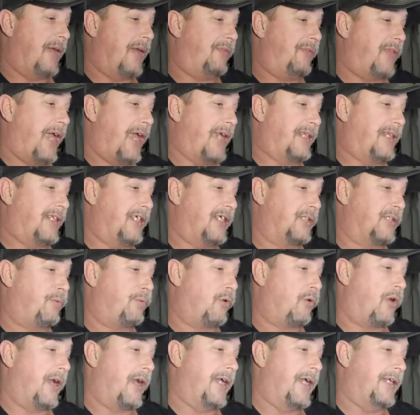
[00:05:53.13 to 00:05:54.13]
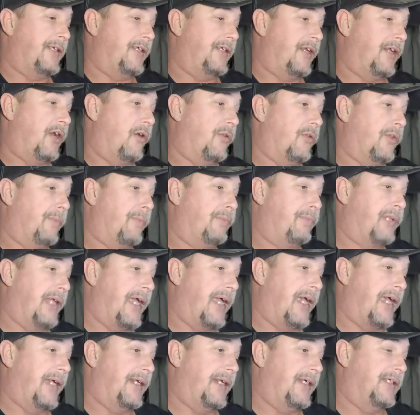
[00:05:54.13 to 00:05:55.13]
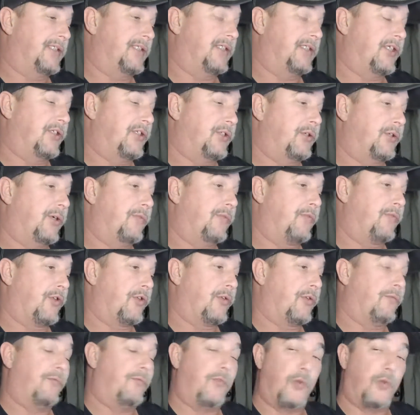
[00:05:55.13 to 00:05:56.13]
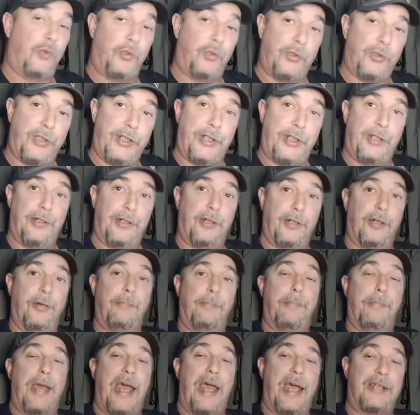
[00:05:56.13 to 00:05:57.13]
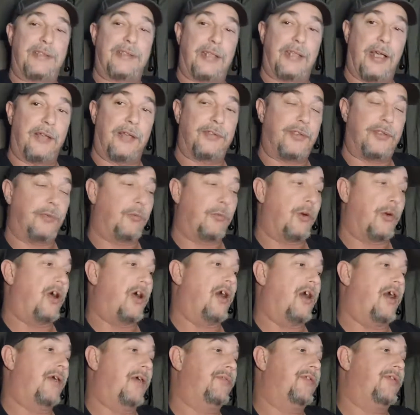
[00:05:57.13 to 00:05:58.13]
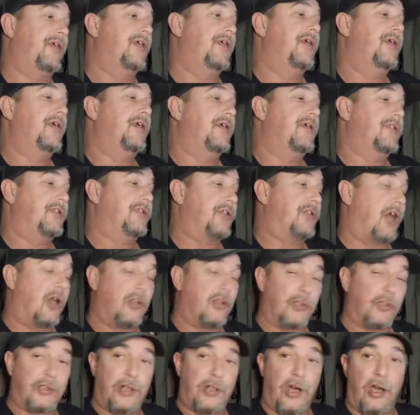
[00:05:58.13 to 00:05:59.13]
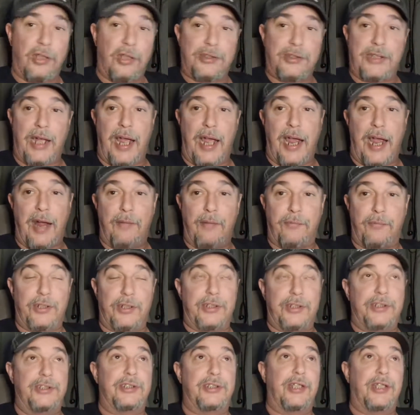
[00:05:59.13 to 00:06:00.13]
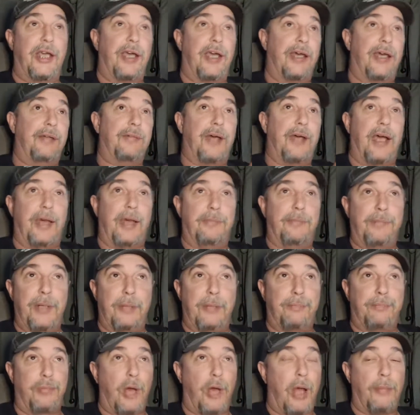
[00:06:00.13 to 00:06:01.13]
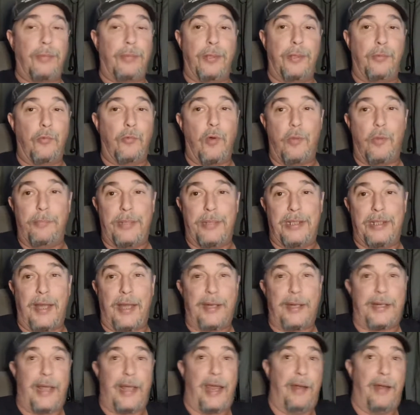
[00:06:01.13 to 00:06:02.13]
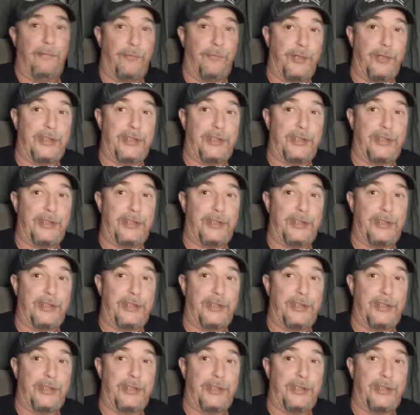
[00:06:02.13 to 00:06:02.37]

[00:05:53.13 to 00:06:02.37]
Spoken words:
at this point, the plan is to do it for the full year, max out the Roth, dollar cost average. I probably won't be like every